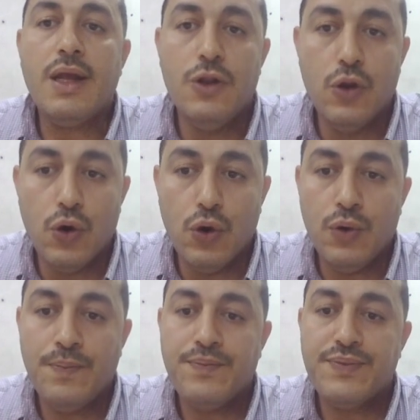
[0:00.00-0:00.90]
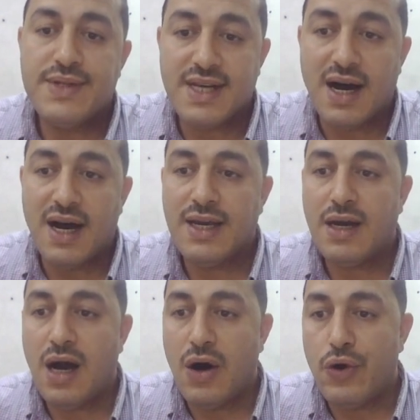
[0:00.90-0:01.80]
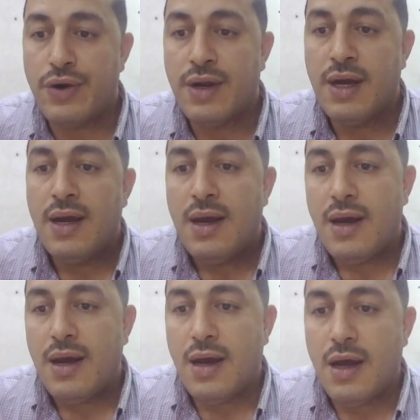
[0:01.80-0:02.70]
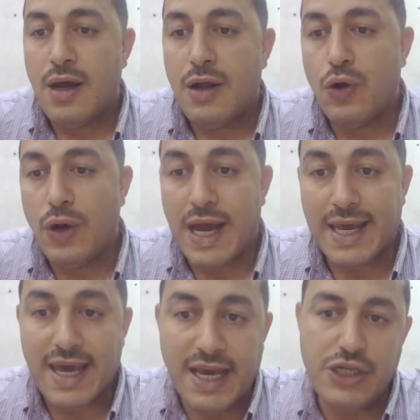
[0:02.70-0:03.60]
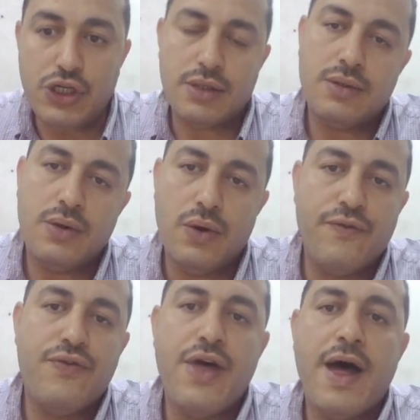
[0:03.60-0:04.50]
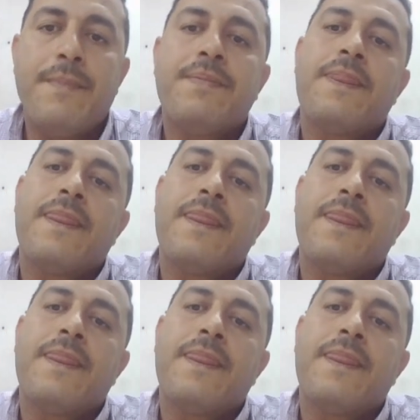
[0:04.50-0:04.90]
low tie or low ligation of the